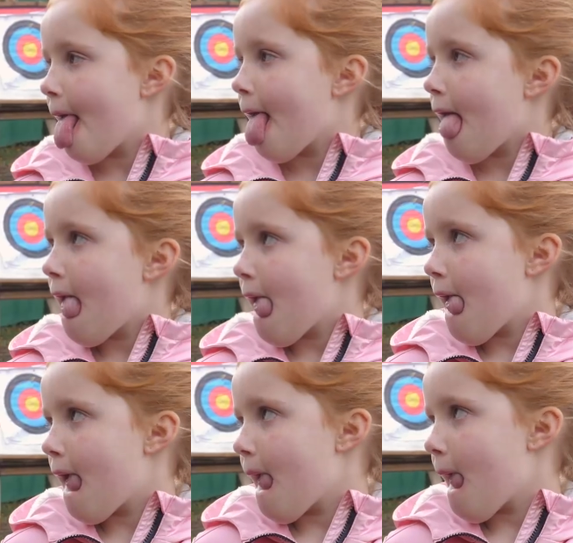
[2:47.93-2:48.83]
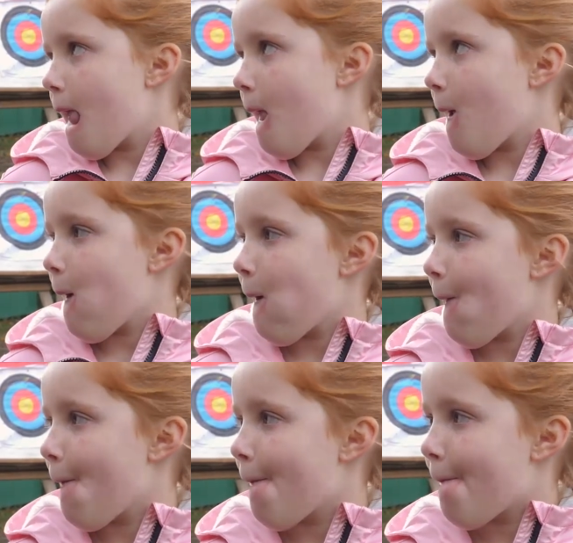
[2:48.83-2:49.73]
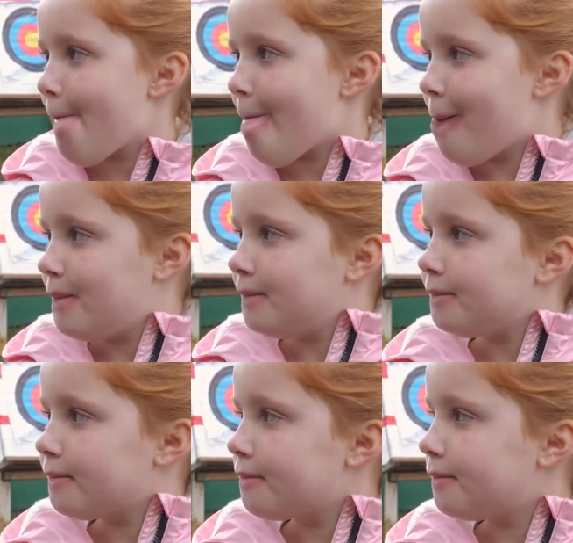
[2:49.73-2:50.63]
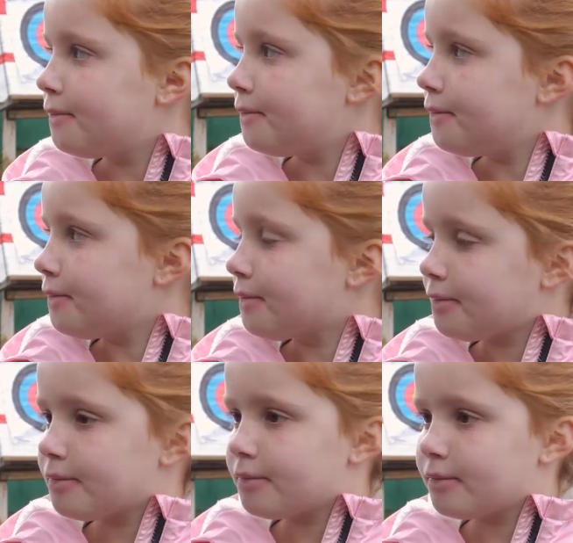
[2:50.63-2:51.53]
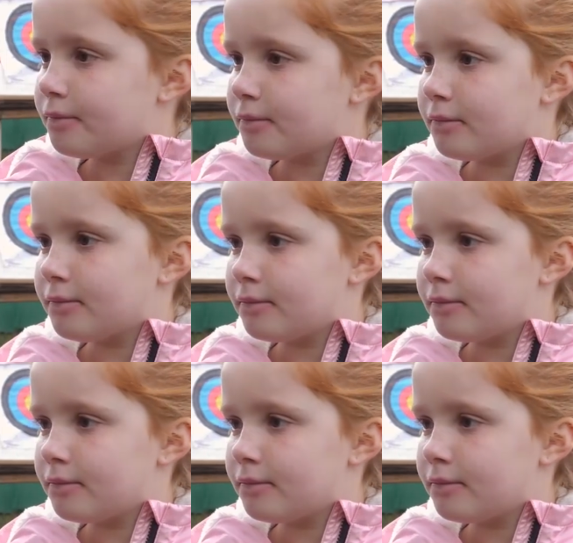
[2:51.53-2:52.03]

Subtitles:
[no speech]